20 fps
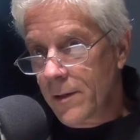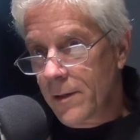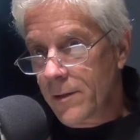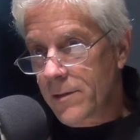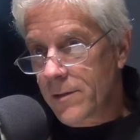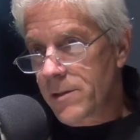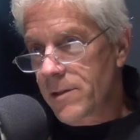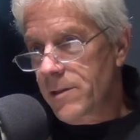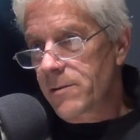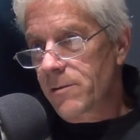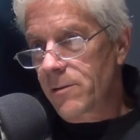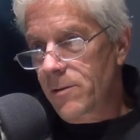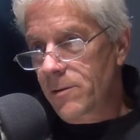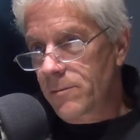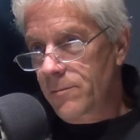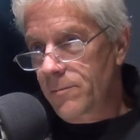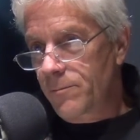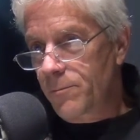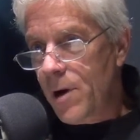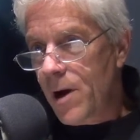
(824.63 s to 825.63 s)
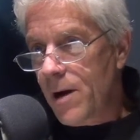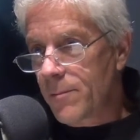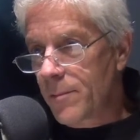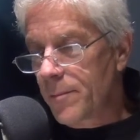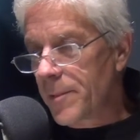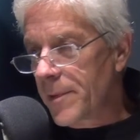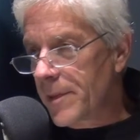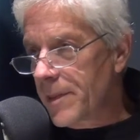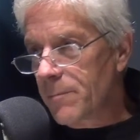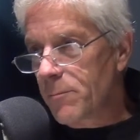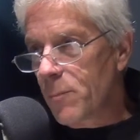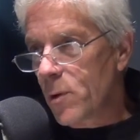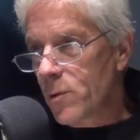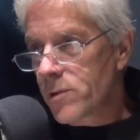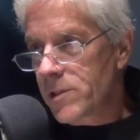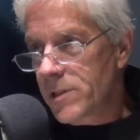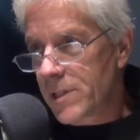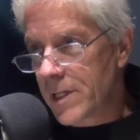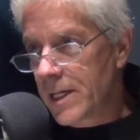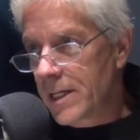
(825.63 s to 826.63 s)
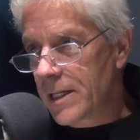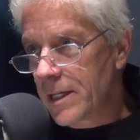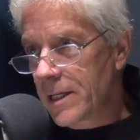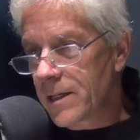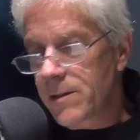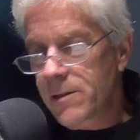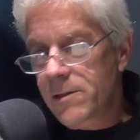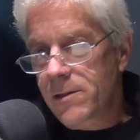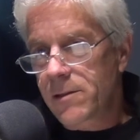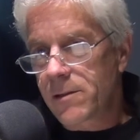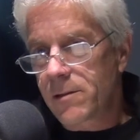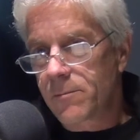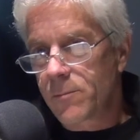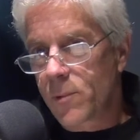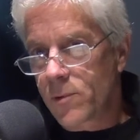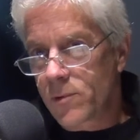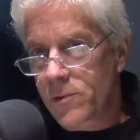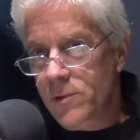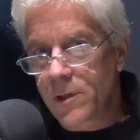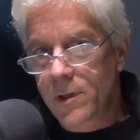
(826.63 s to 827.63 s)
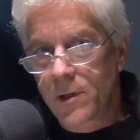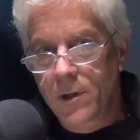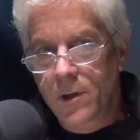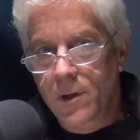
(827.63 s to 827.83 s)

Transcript: This is probably the most tedious, the most